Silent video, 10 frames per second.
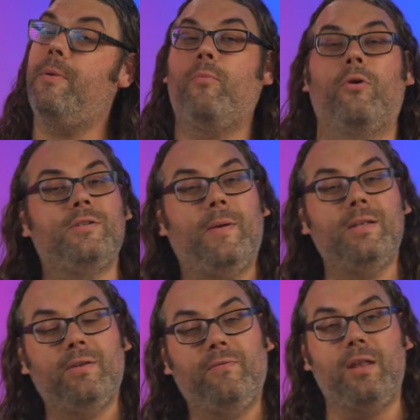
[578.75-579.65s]
bit more
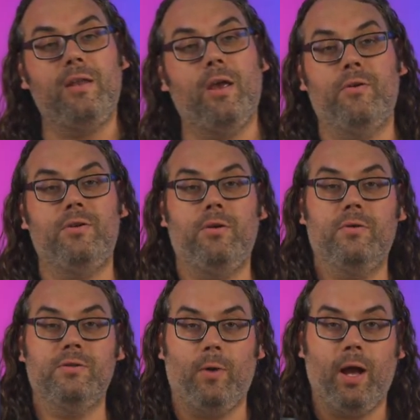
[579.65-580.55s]
expensive than the other two
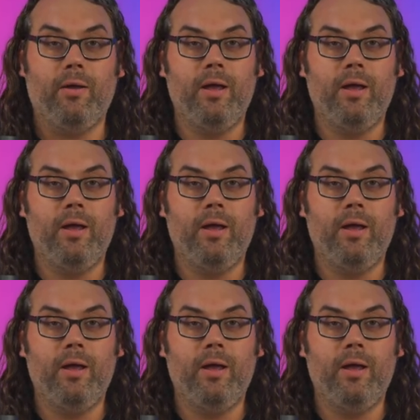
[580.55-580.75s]
as well.